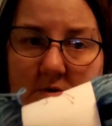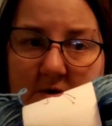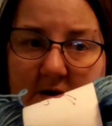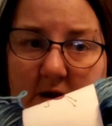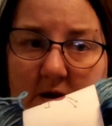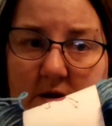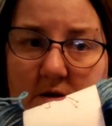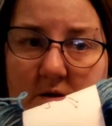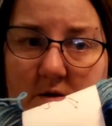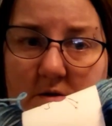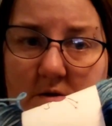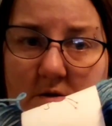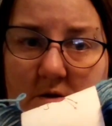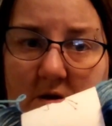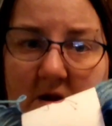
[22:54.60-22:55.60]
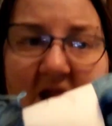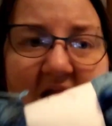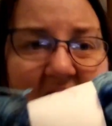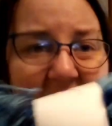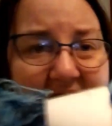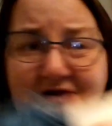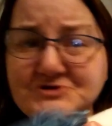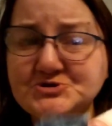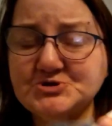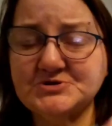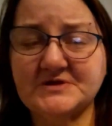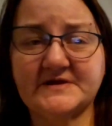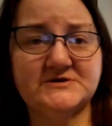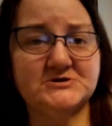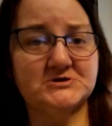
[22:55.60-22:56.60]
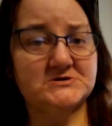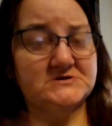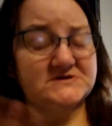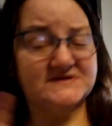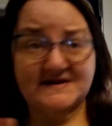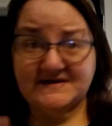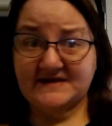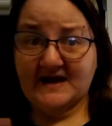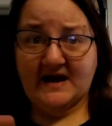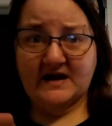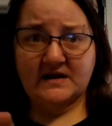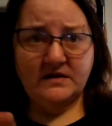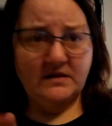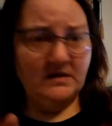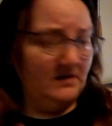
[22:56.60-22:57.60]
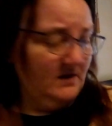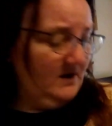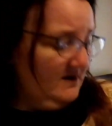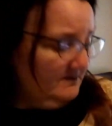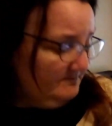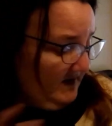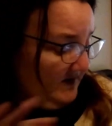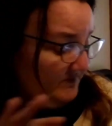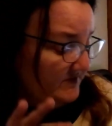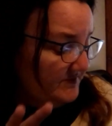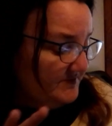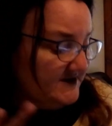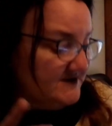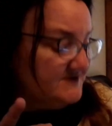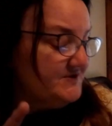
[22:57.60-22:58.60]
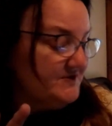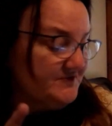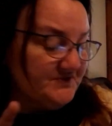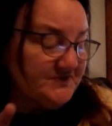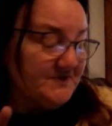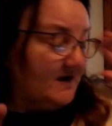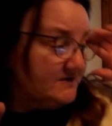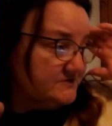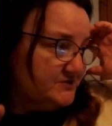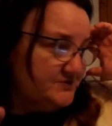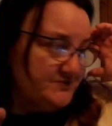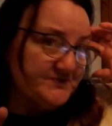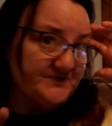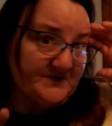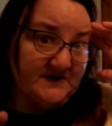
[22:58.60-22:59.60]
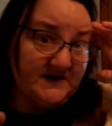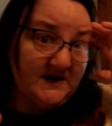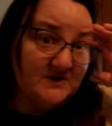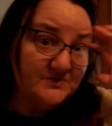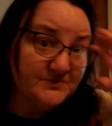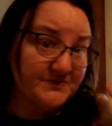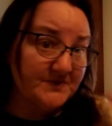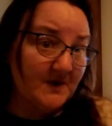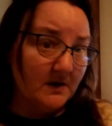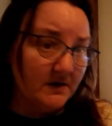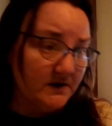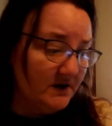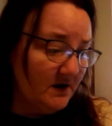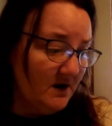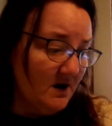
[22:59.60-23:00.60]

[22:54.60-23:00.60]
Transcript: Okay. Actually, today, maybe because it's not too sunny outside,